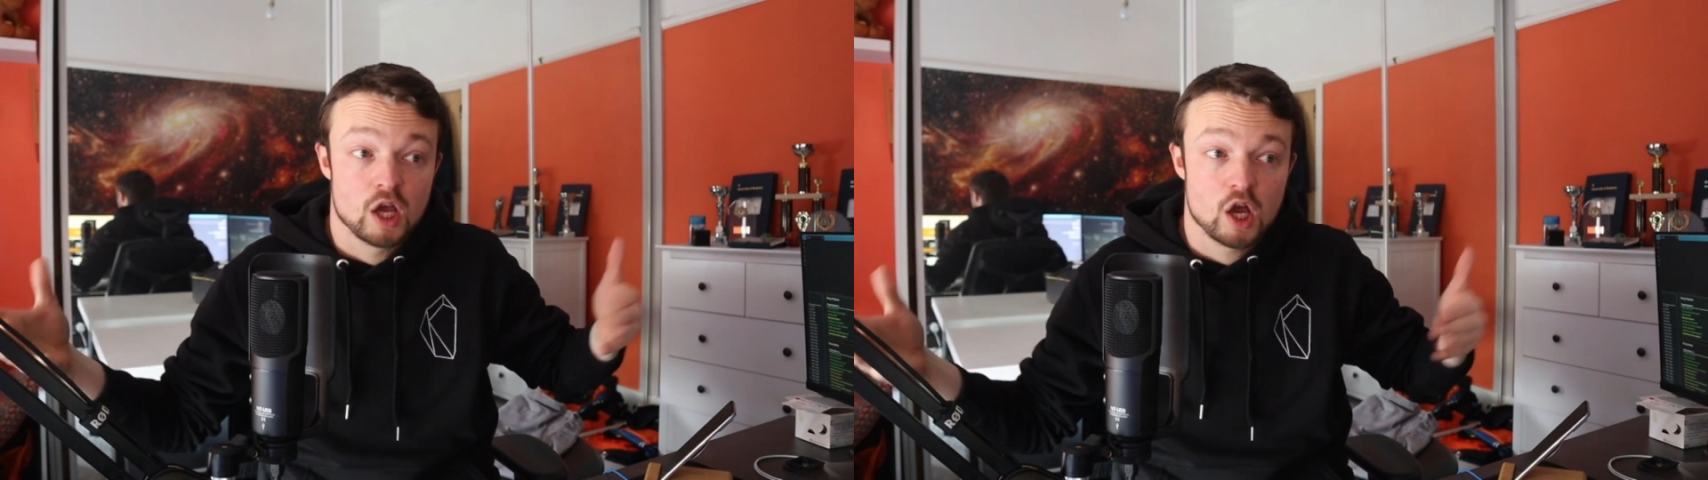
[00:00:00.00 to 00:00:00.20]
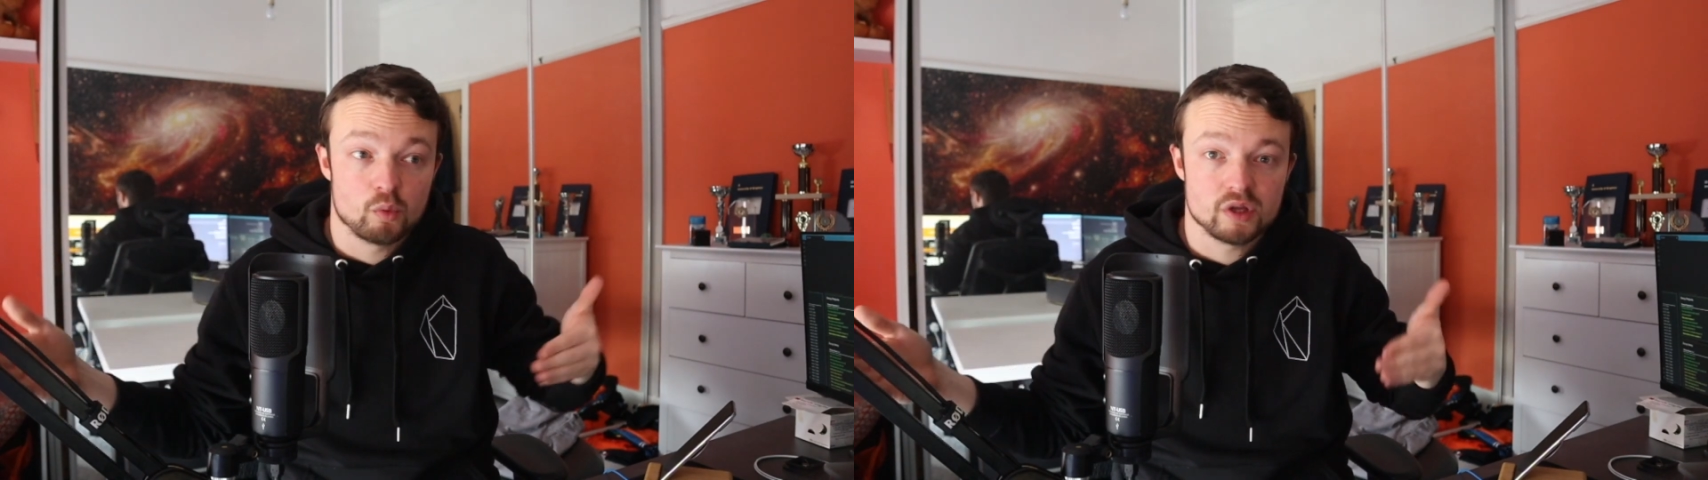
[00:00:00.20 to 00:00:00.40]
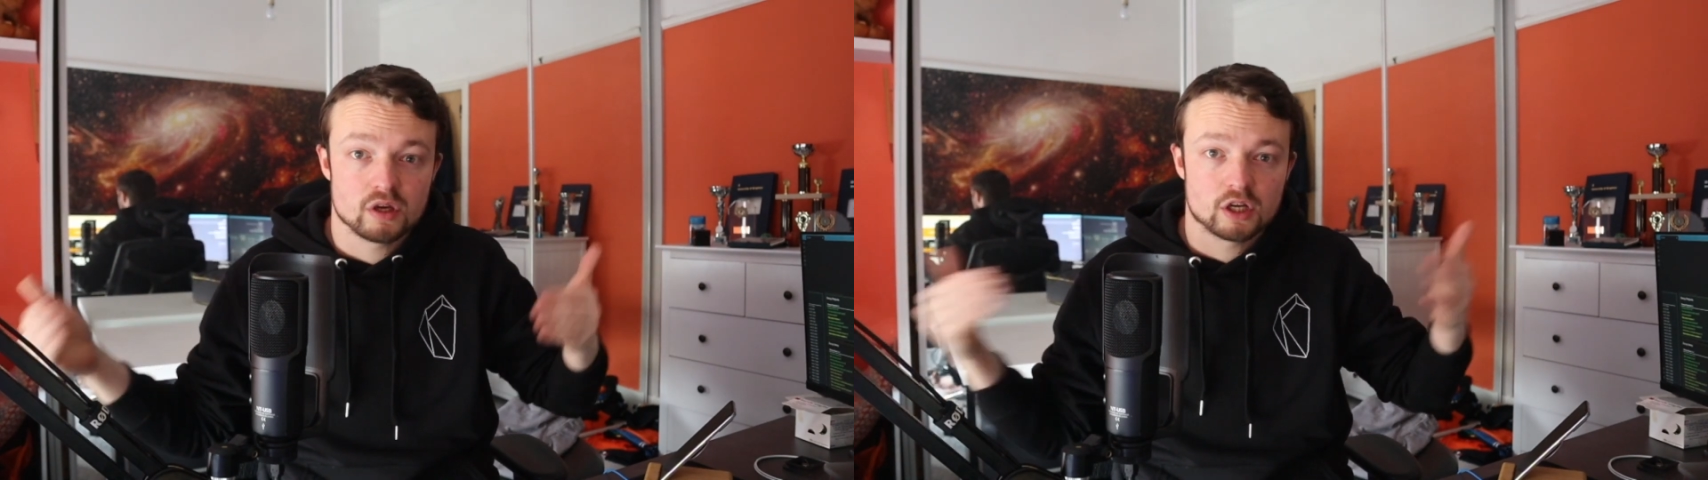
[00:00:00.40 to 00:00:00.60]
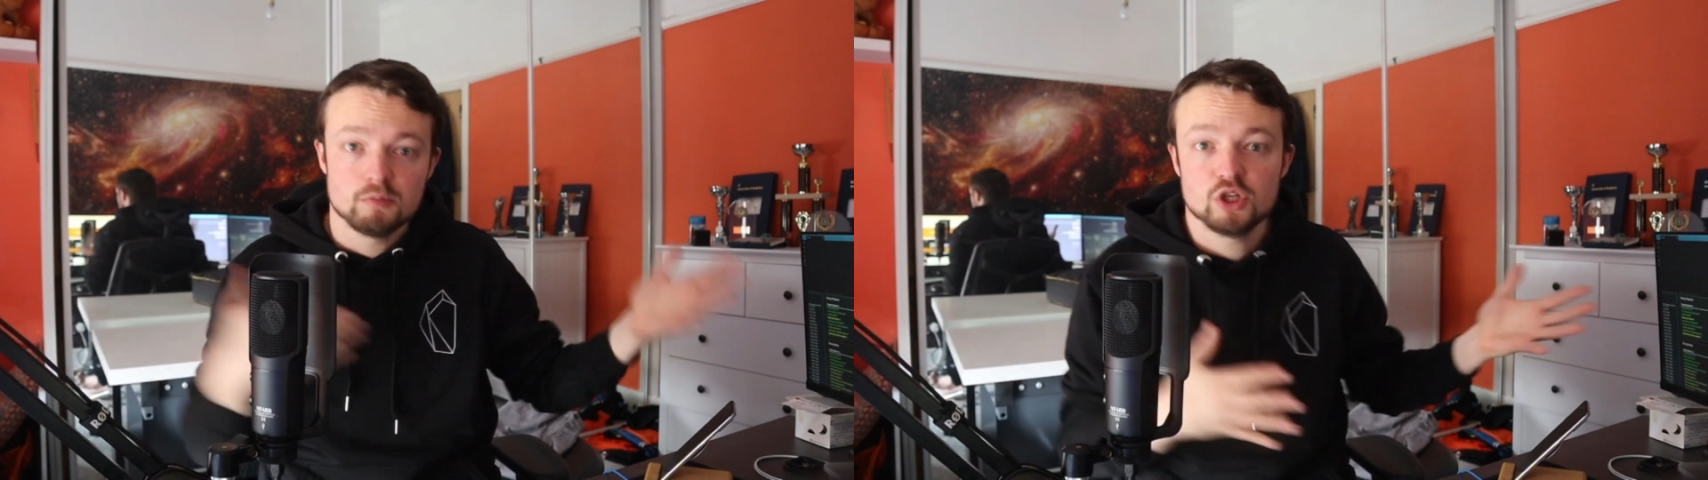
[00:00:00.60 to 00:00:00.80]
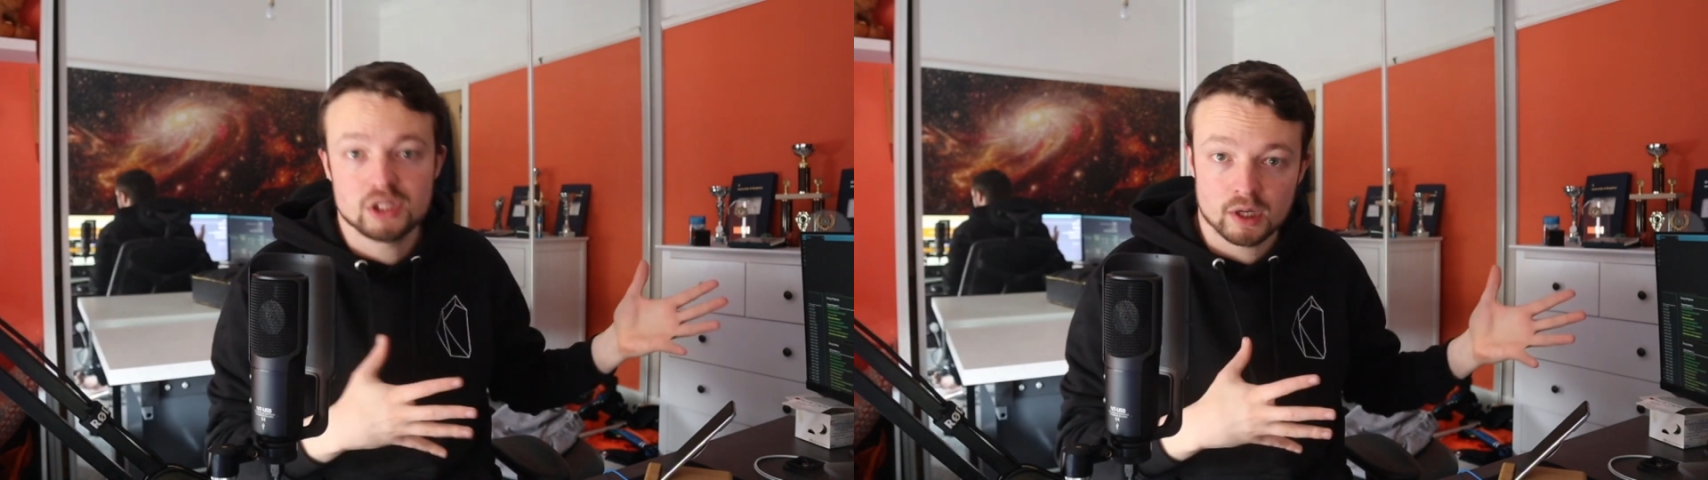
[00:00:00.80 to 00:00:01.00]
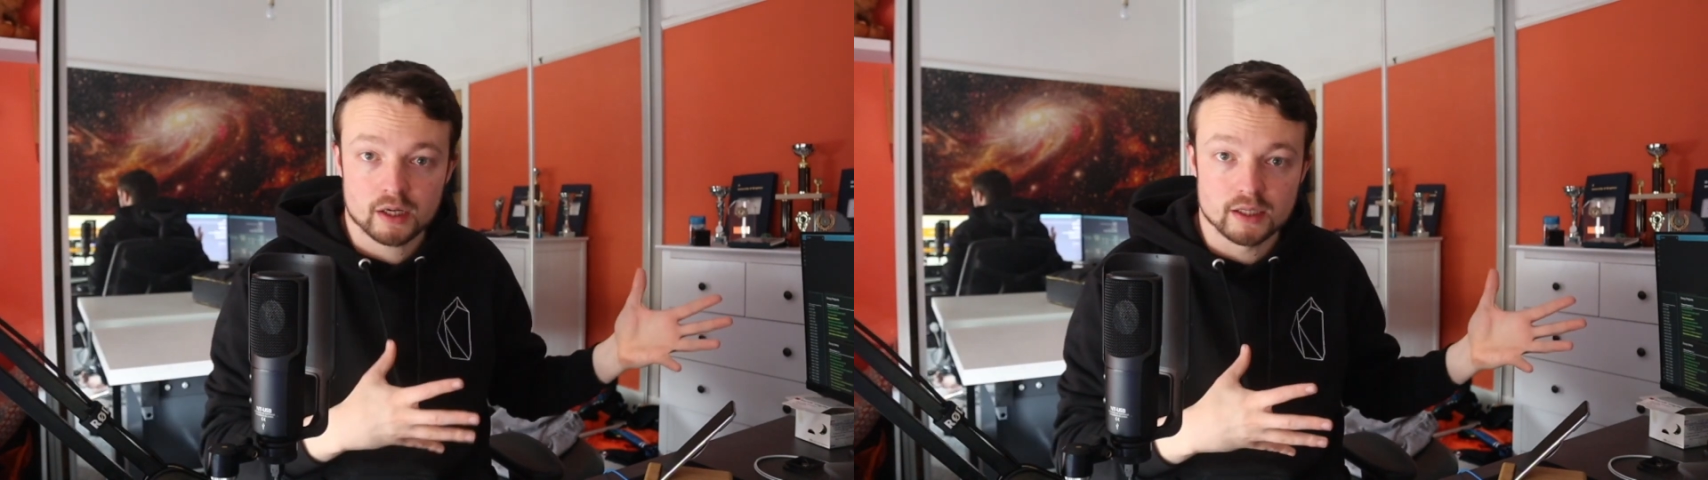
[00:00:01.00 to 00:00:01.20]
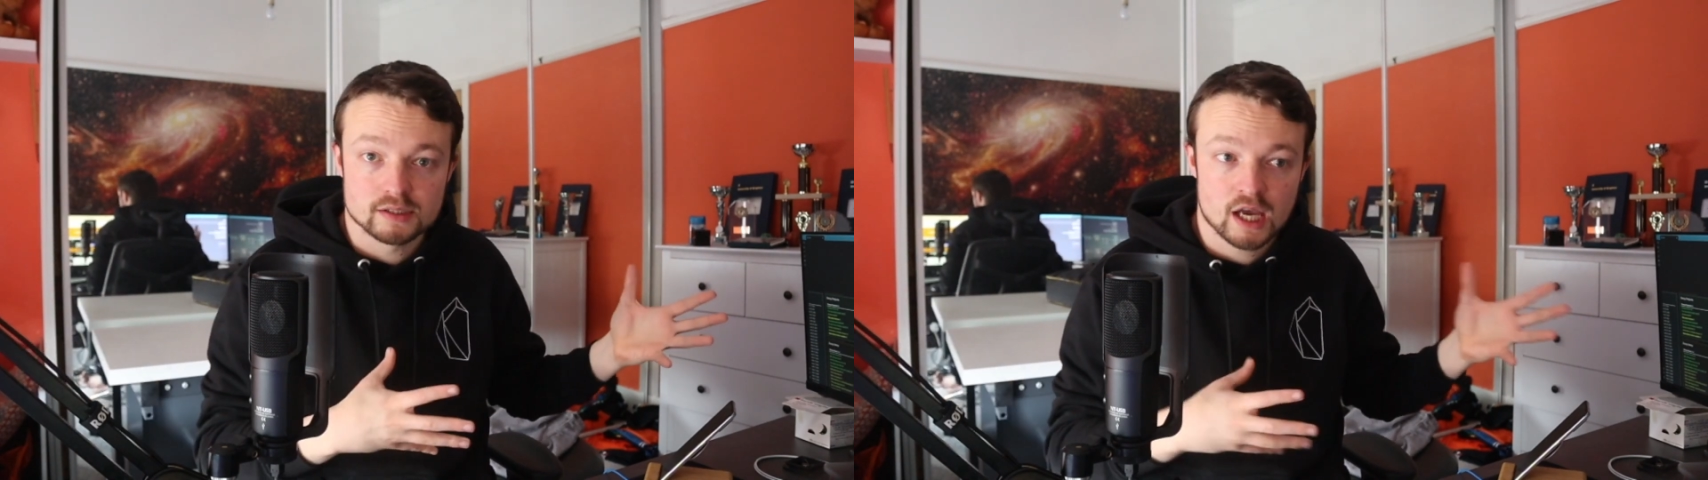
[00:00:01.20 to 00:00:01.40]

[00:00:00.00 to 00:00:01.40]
with community plugins.